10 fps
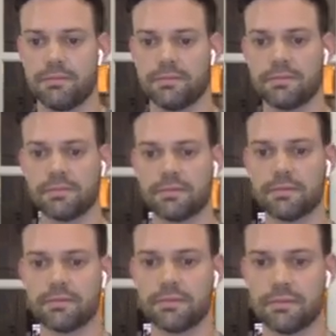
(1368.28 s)

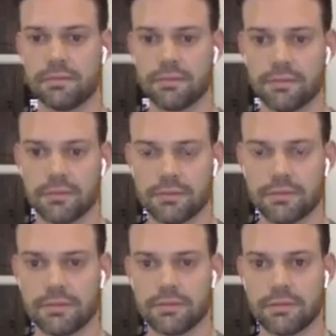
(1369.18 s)

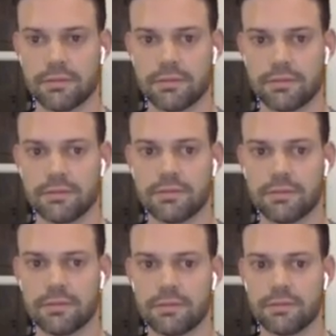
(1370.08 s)

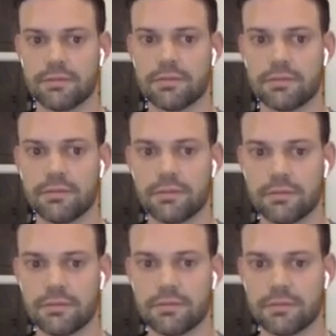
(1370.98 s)

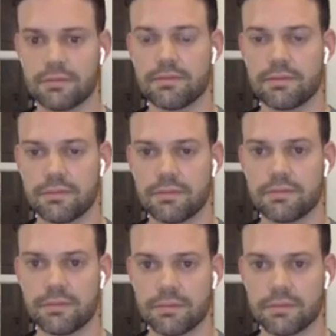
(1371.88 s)

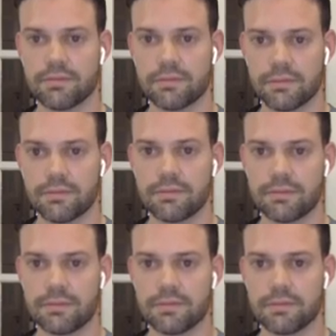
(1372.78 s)

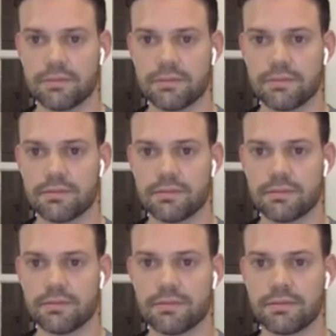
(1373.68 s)

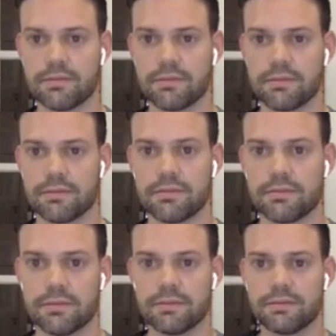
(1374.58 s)

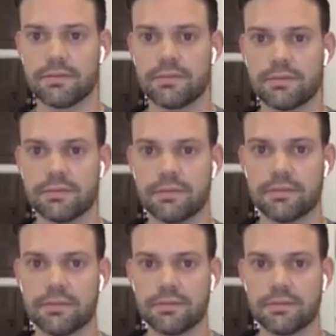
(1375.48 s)
The person shown says nothing.